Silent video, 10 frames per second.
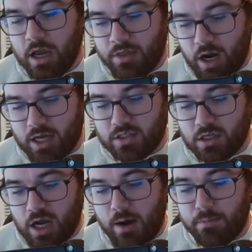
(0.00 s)
And then
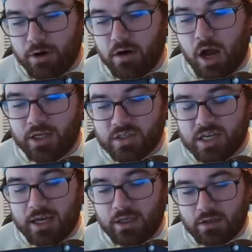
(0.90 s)
Austin Gomber on his
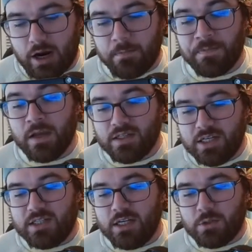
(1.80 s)
second there,
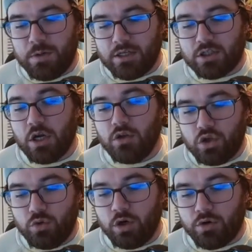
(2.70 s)
6 innings pitched,
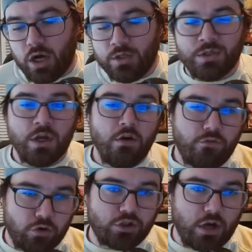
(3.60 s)
2 earned runs,
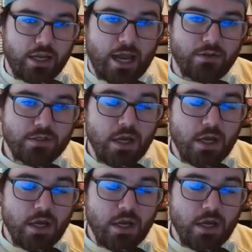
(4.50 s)
4 strikeouts.